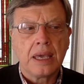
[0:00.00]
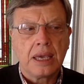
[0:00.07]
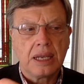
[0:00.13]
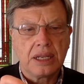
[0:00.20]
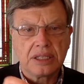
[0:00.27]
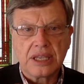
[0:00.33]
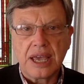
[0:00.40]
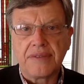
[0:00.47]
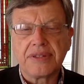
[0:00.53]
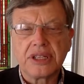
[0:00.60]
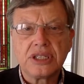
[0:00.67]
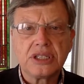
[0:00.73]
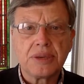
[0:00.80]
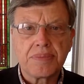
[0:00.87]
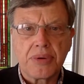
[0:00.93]
It is
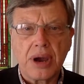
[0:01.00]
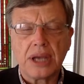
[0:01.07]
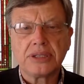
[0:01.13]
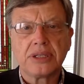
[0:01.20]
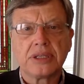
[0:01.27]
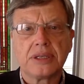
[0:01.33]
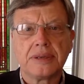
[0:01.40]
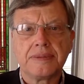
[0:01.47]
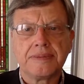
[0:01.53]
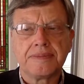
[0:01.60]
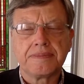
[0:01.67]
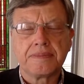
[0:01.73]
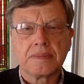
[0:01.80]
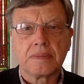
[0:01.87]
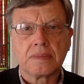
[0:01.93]
heavily suppressed
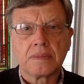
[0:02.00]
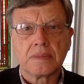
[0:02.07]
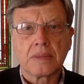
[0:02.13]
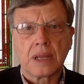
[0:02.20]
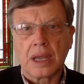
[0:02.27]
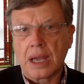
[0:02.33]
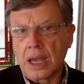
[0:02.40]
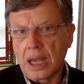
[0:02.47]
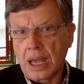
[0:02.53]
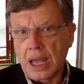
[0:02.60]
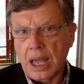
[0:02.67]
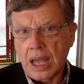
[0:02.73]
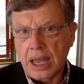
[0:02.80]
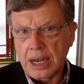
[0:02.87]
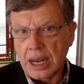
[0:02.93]

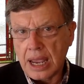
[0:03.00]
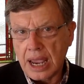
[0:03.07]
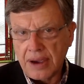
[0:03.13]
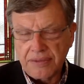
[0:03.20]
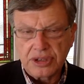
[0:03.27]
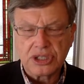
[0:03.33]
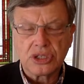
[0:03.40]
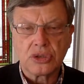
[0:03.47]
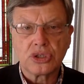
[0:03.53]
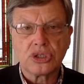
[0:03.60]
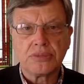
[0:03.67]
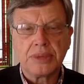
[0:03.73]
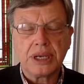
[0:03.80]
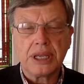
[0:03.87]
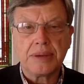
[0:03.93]
on every
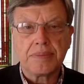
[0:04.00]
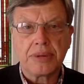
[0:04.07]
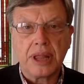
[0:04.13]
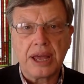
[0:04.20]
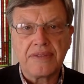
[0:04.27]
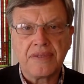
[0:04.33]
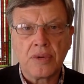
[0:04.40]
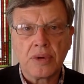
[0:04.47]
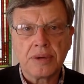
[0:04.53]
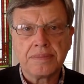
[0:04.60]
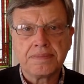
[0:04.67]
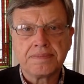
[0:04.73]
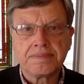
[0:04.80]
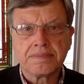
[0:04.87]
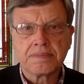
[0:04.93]
social media platform.